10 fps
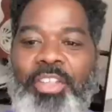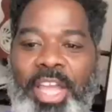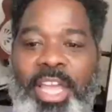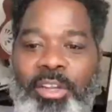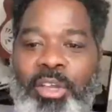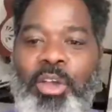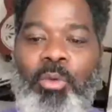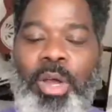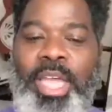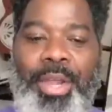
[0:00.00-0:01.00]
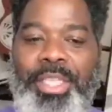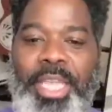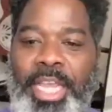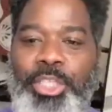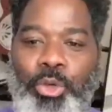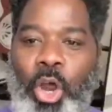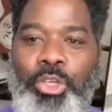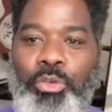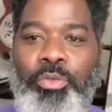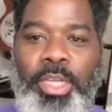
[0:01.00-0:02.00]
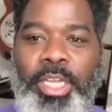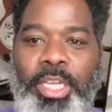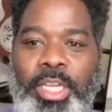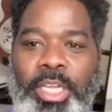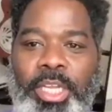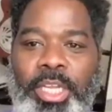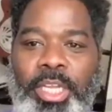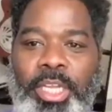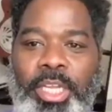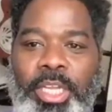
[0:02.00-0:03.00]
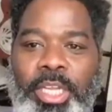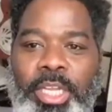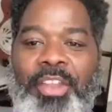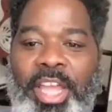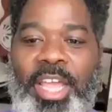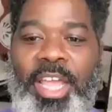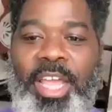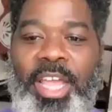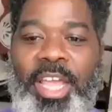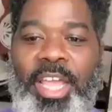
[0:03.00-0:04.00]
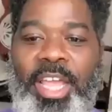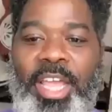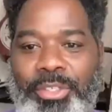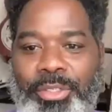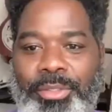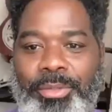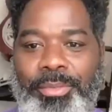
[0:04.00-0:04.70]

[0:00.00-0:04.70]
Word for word: of their hand. What kind of danger are you really thinking you're in that you're running towards that danger?